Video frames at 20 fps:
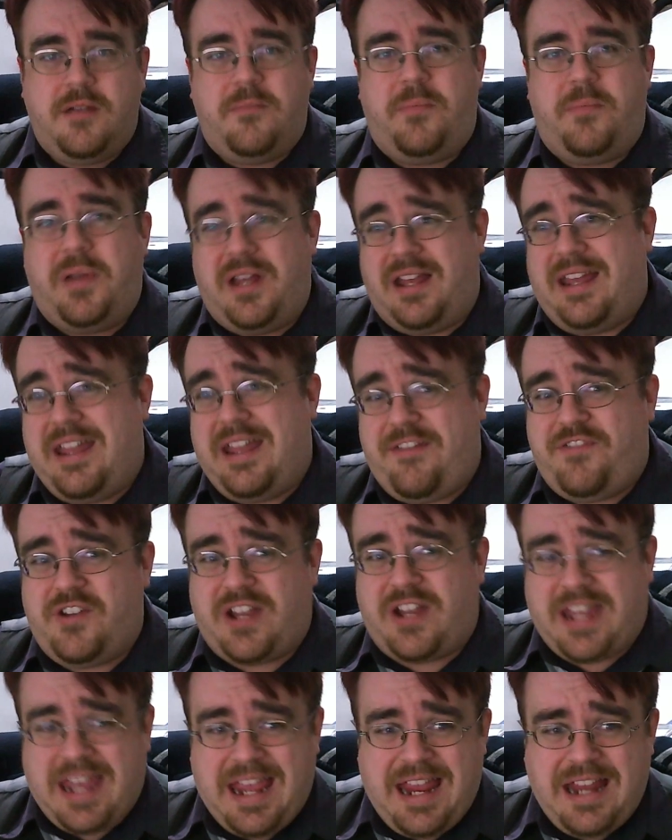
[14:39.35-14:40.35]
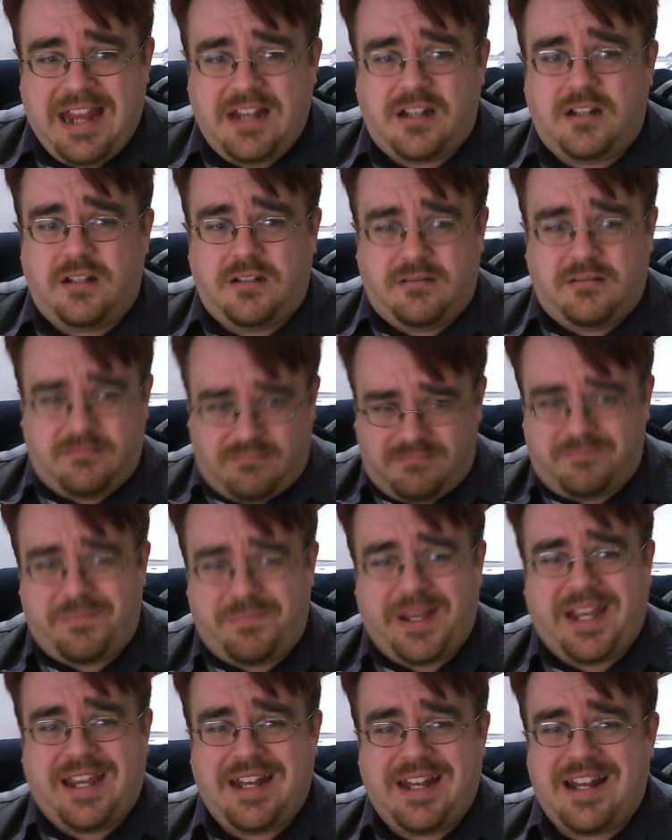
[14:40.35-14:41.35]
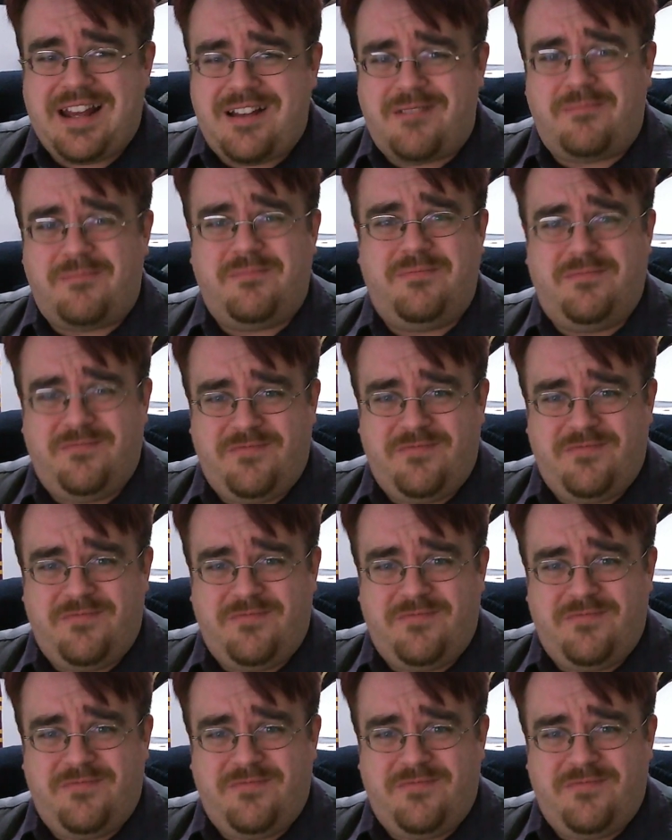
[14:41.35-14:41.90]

But if you're keen, pick it up.